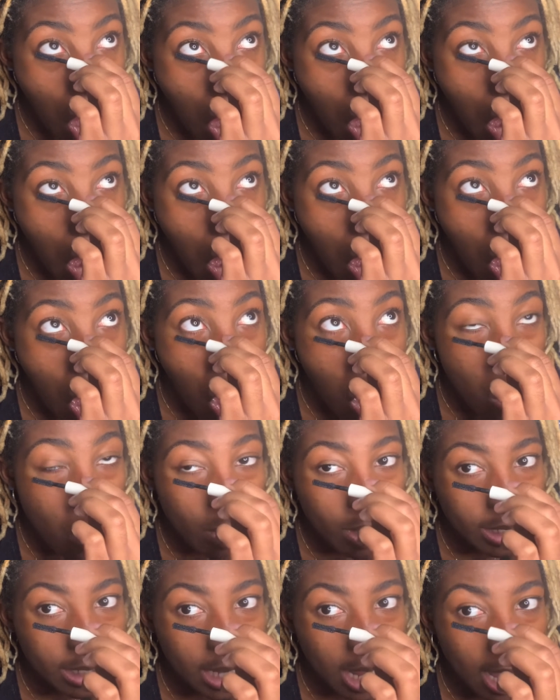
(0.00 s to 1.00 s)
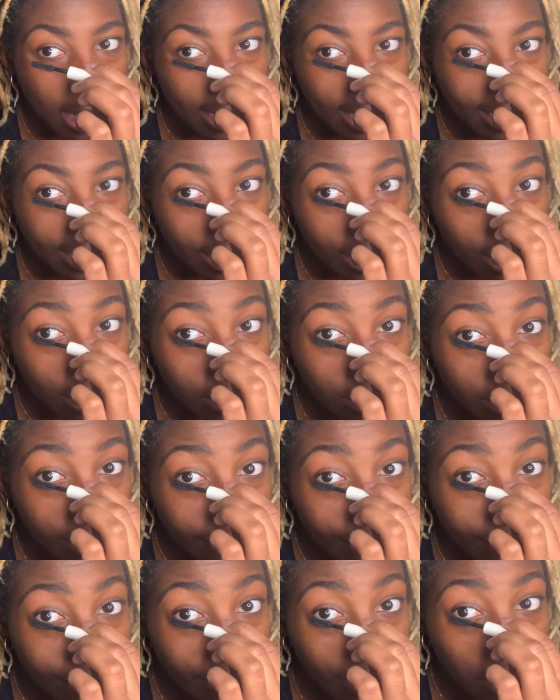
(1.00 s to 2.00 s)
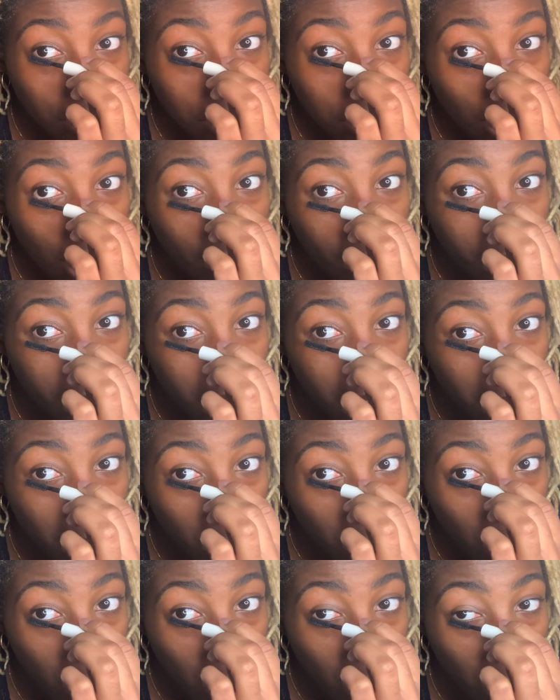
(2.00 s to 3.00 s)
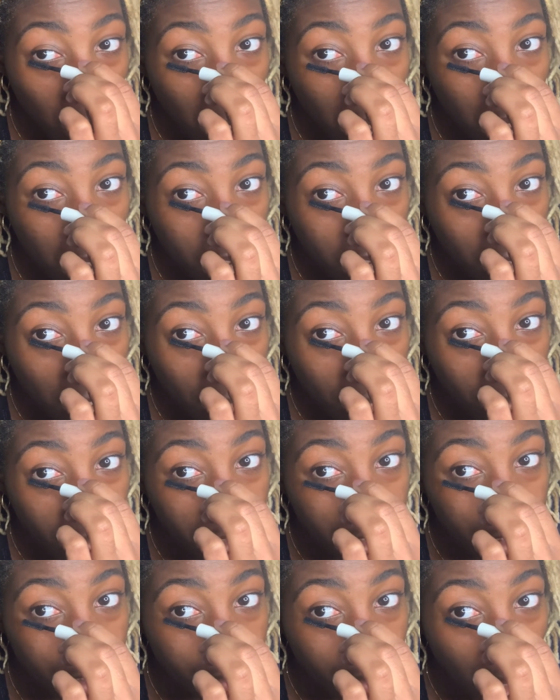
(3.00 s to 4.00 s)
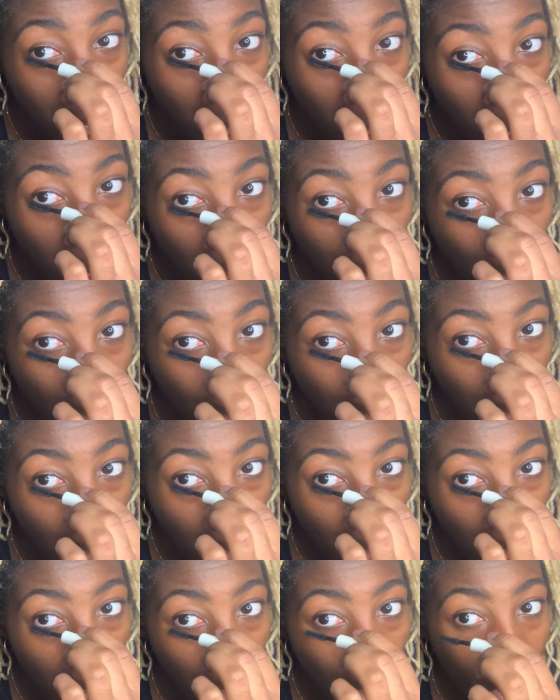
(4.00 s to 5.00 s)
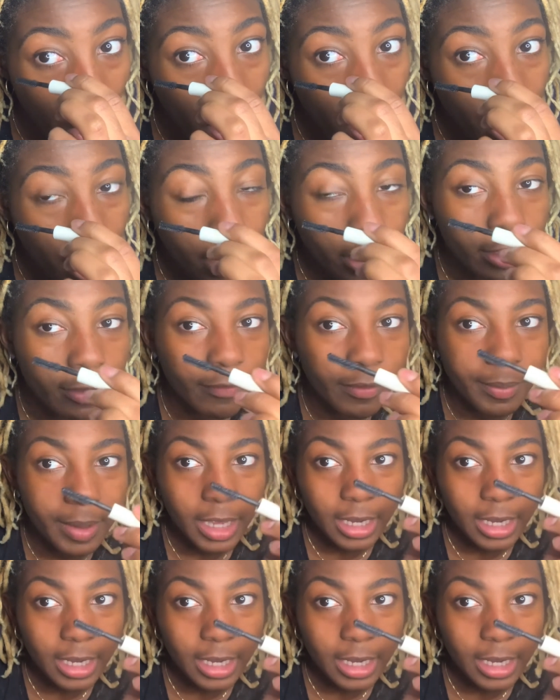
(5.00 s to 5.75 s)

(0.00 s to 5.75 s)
or whatnot. Like, he a different type of Negro. You feel me? He not